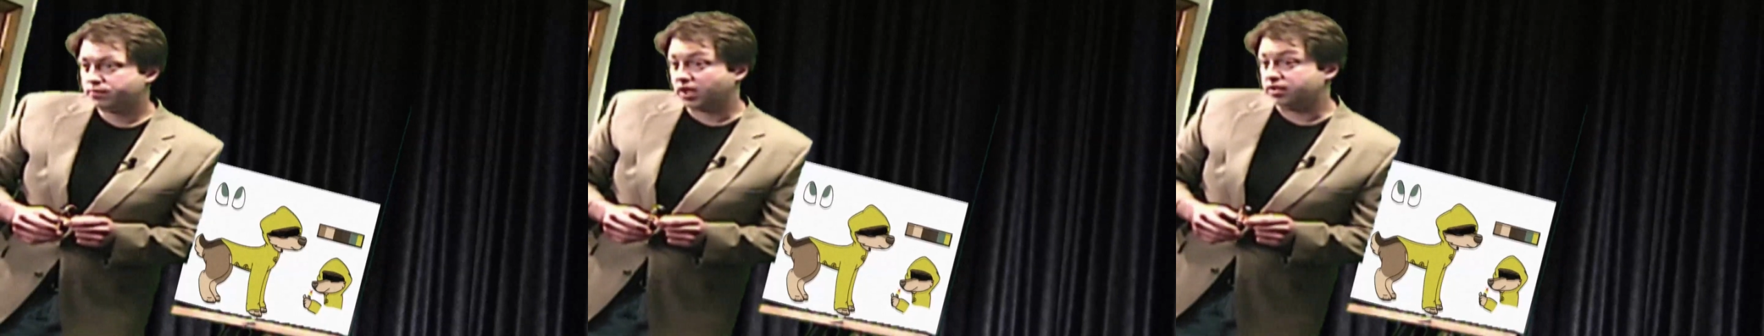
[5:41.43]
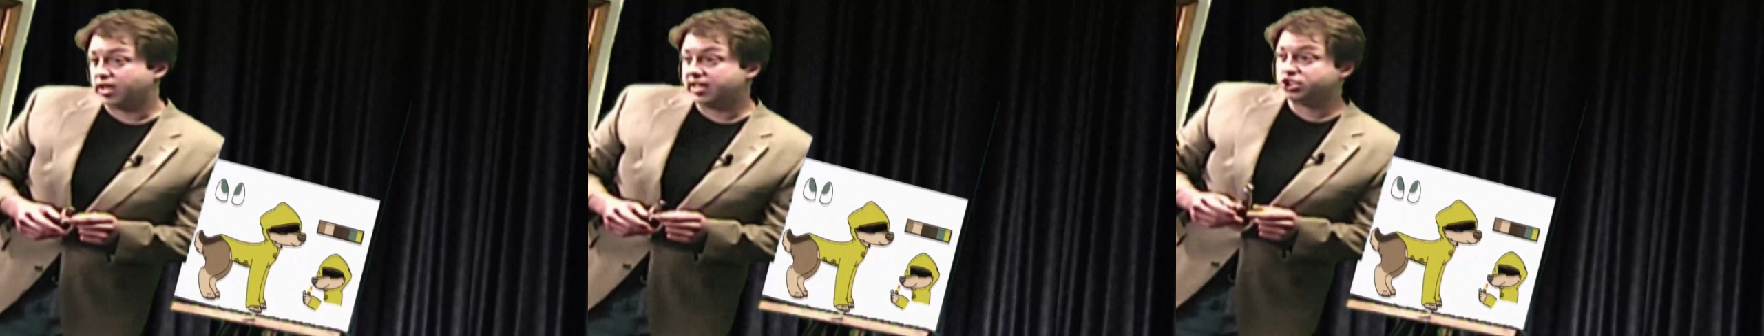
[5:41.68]

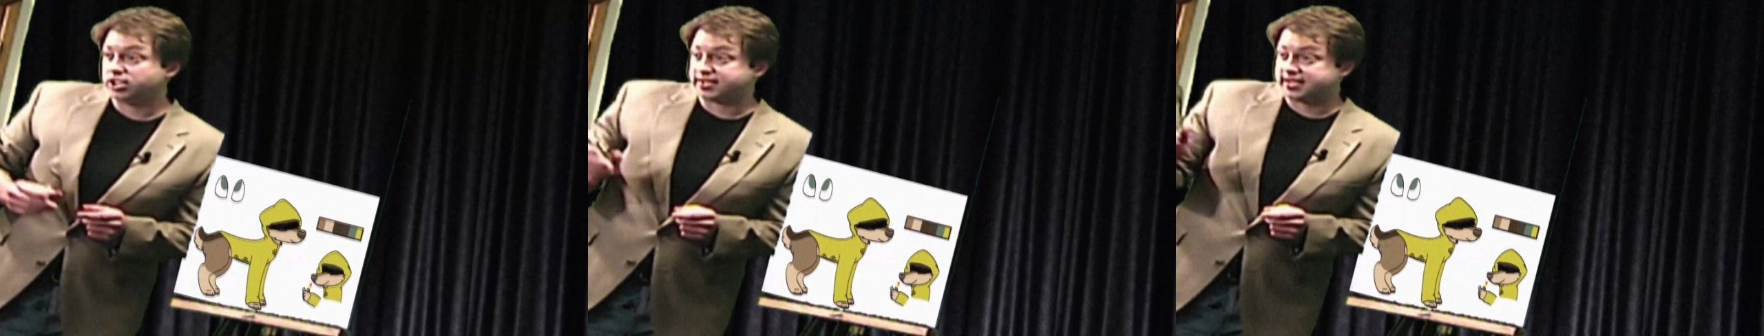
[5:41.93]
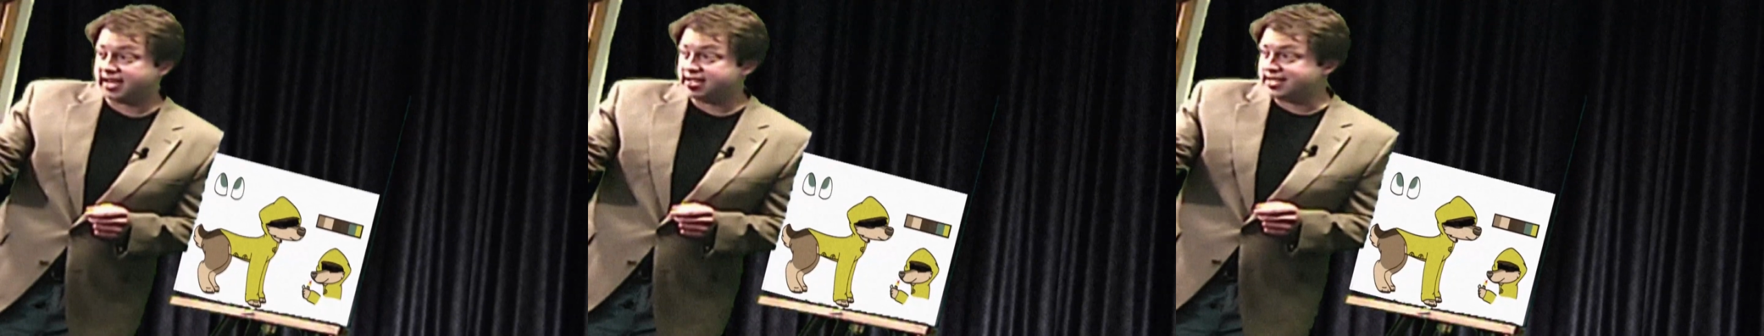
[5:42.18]
not just
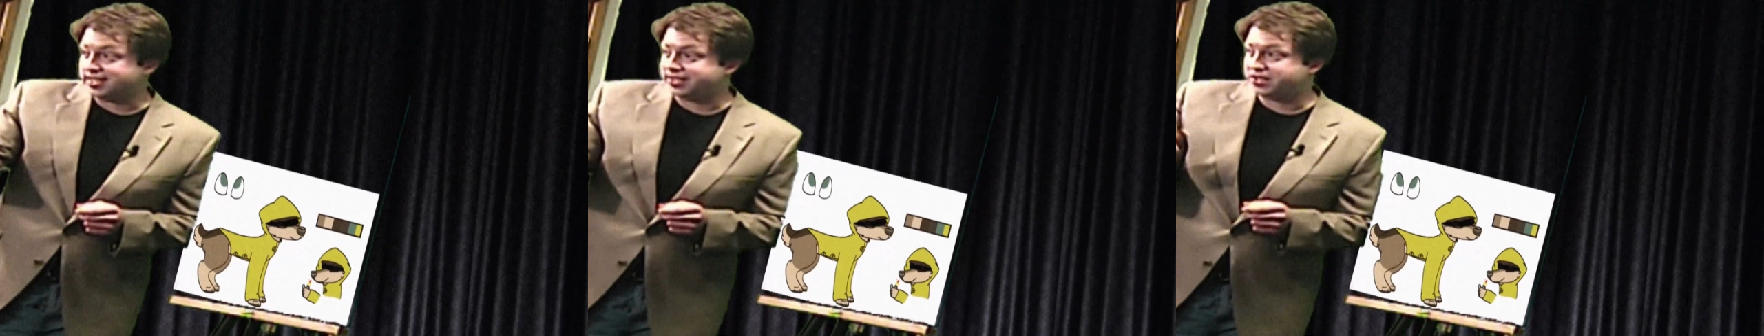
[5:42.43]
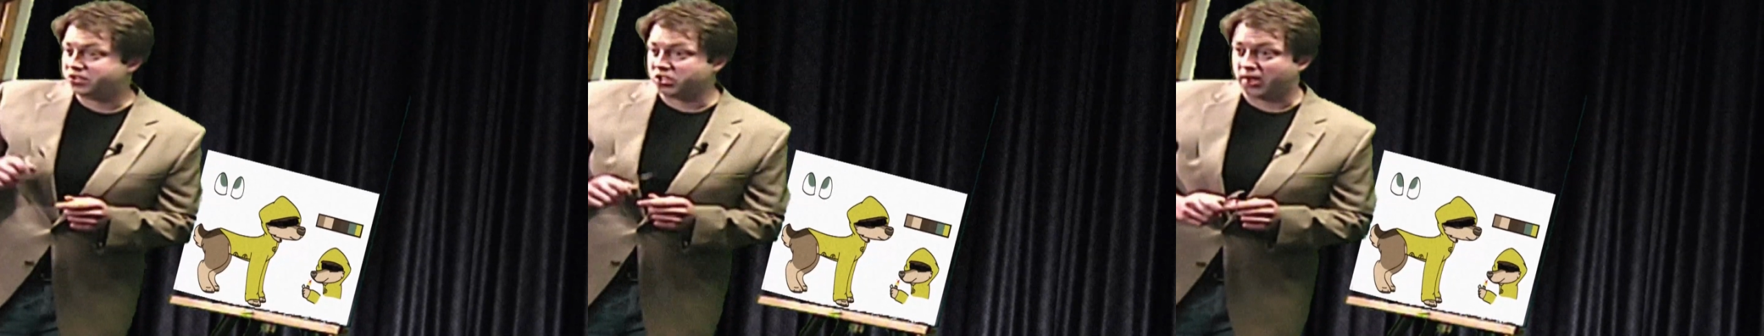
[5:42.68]
any
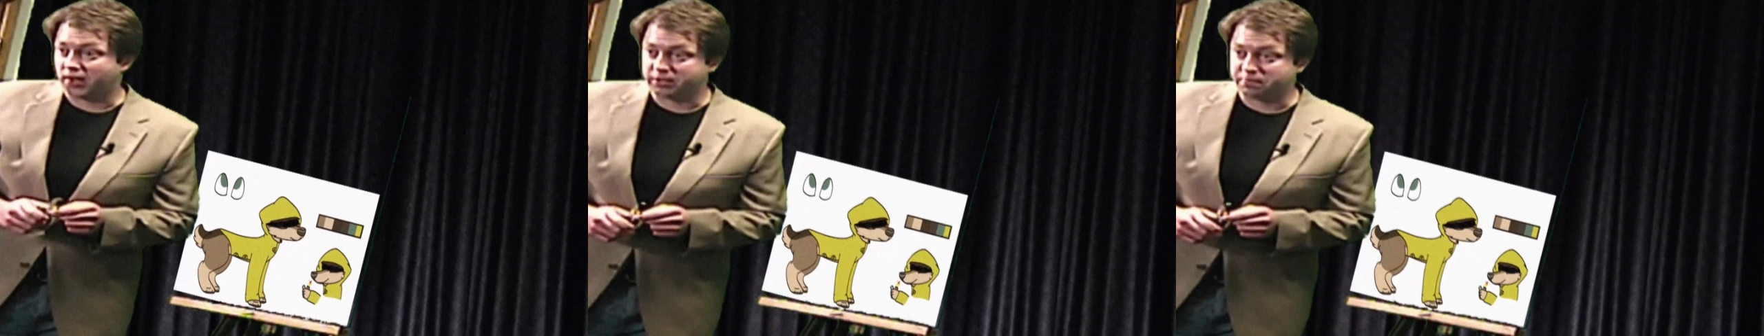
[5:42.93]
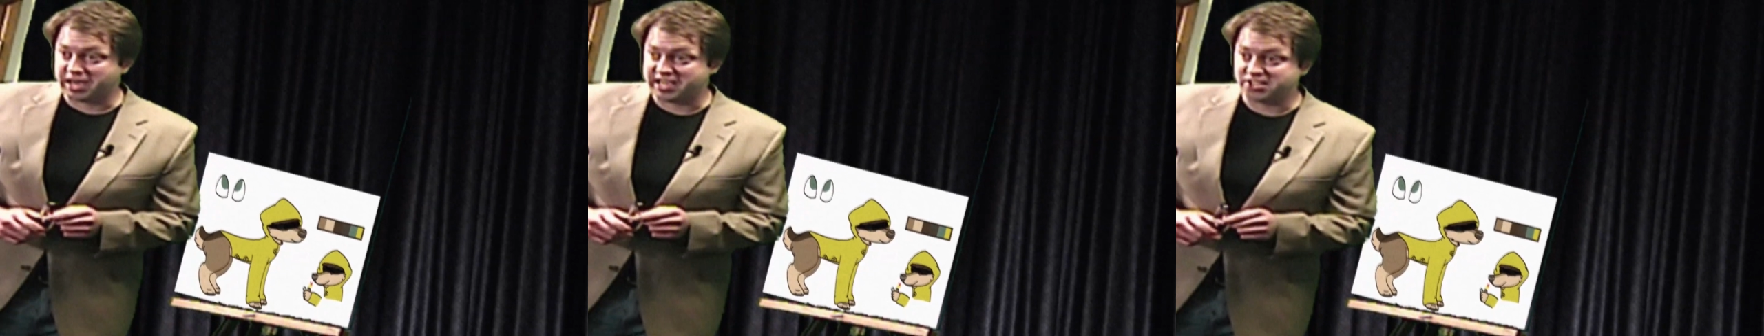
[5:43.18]
dog,
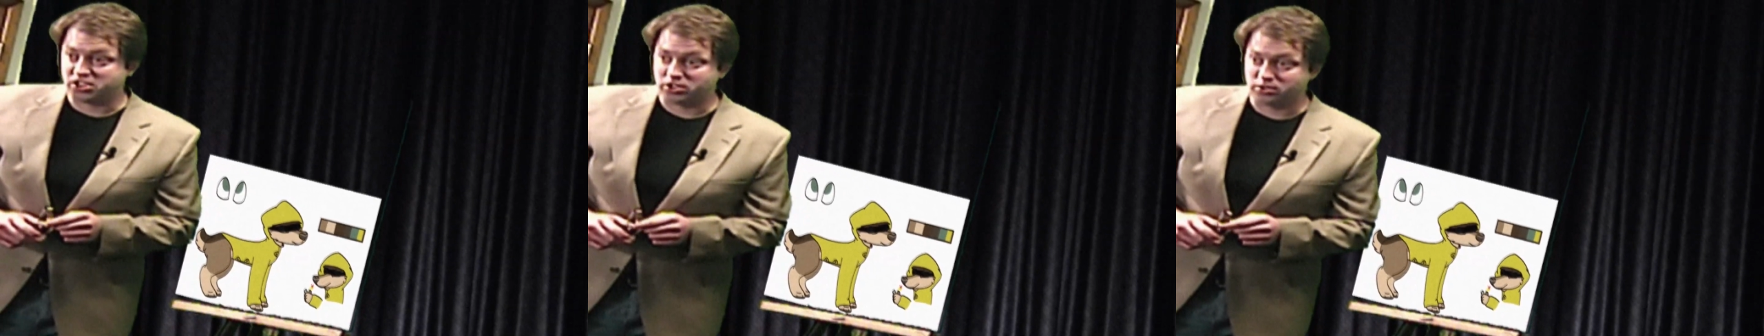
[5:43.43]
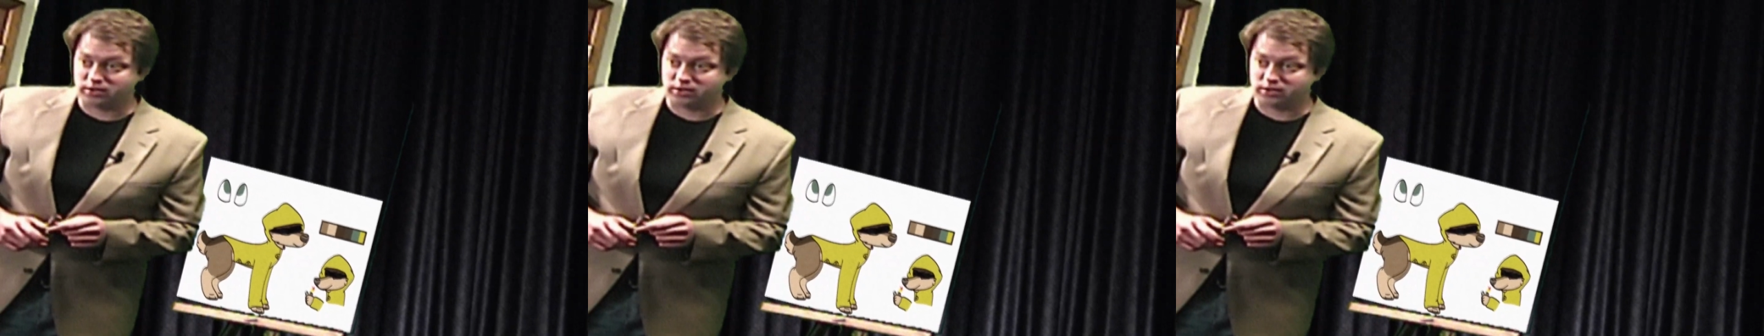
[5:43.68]
mind you.